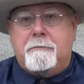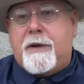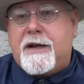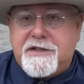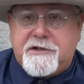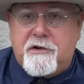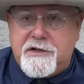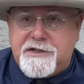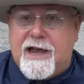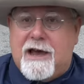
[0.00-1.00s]
But as it
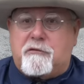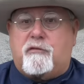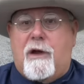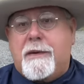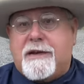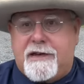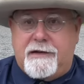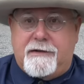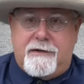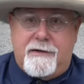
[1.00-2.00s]
turns out,
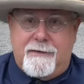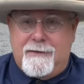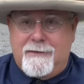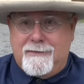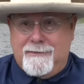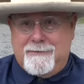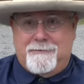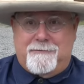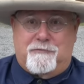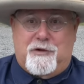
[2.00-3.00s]
Remington
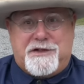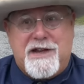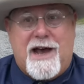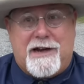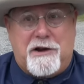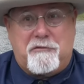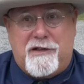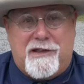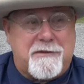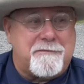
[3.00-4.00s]
was not
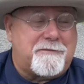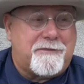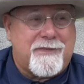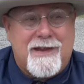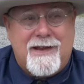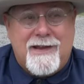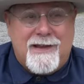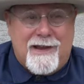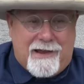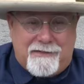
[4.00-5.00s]
unwilling.
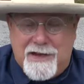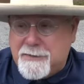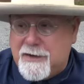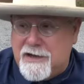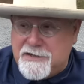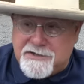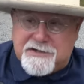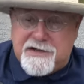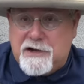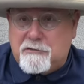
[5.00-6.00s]
And that's because
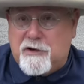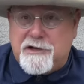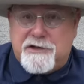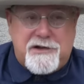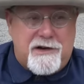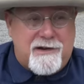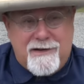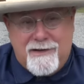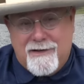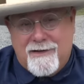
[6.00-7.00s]
Kitteridge
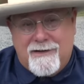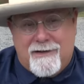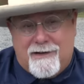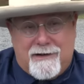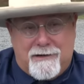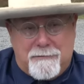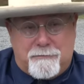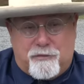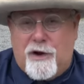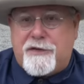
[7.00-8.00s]

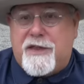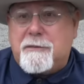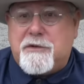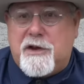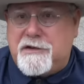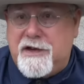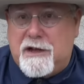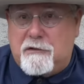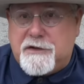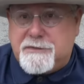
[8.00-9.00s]
brought them to a
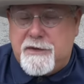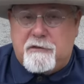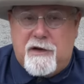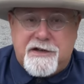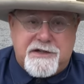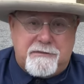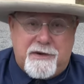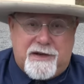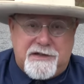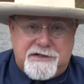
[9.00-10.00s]
deal with Smith & Wesson,
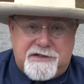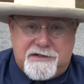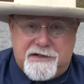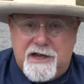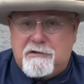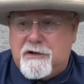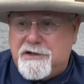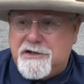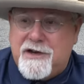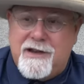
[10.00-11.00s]
because
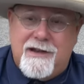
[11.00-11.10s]
Kitteridge